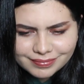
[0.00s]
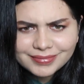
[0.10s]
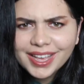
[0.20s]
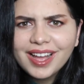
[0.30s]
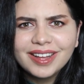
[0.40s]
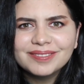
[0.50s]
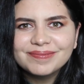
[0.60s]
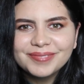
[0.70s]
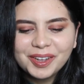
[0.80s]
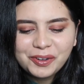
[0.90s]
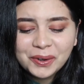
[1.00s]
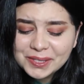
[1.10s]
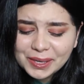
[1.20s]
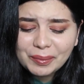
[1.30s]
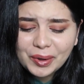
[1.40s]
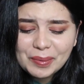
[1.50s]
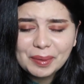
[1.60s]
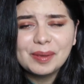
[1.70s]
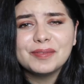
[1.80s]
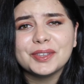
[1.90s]
Yeah, of course I worry
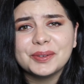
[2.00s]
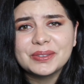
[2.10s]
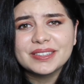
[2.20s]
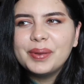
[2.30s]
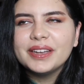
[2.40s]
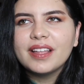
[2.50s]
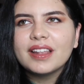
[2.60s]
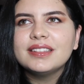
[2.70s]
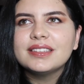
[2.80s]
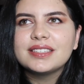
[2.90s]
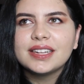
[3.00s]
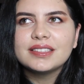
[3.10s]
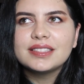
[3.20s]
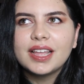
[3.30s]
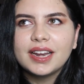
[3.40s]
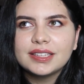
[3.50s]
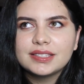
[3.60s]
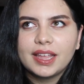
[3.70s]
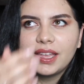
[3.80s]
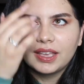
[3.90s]
about my views, but not in the sense that it's
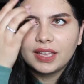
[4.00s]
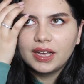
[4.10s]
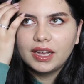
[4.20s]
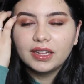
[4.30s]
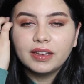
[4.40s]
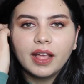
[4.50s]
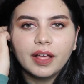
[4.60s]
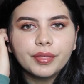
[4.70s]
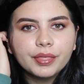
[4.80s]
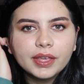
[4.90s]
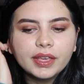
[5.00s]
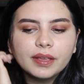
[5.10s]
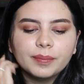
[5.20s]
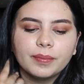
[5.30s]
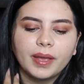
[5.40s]
like unhealthy.